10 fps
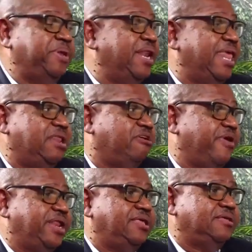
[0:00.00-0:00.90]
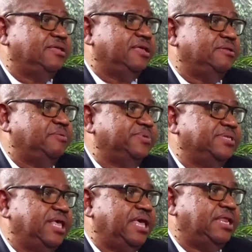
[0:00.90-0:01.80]
been laid already. It
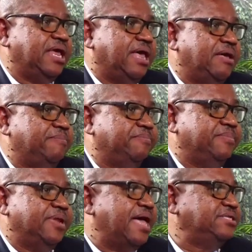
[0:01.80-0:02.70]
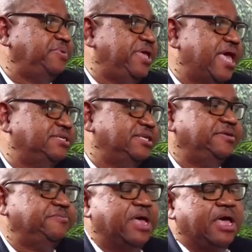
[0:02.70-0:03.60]
was laid last week,
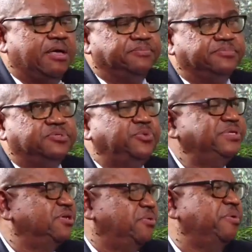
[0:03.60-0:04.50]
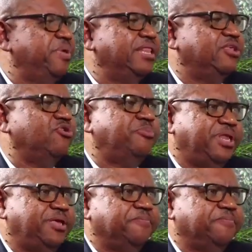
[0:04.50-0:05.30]
actually, 2 weeks ago when we had the opening.